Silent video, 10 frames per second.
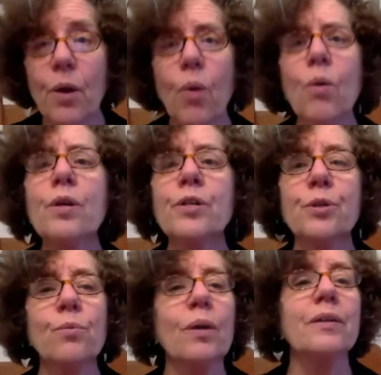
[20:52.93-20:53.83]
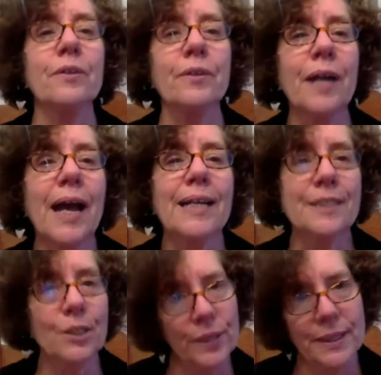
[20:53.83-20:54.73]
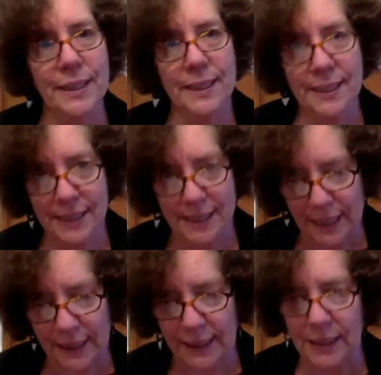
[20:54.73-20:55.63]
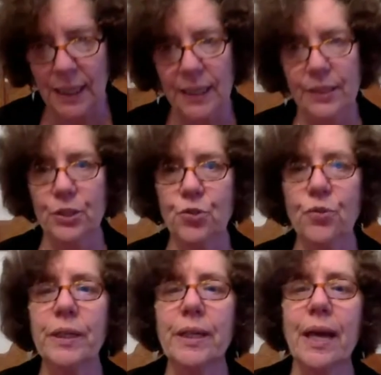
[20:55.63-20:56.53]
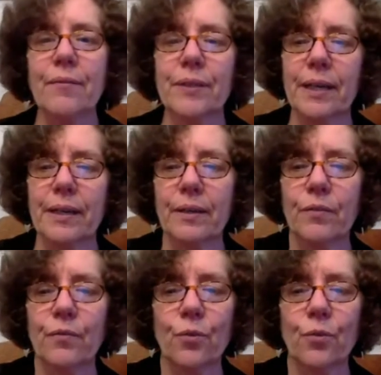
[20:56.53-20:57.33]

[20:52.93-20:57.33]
or do you want her as a crazy zealot on the street advocating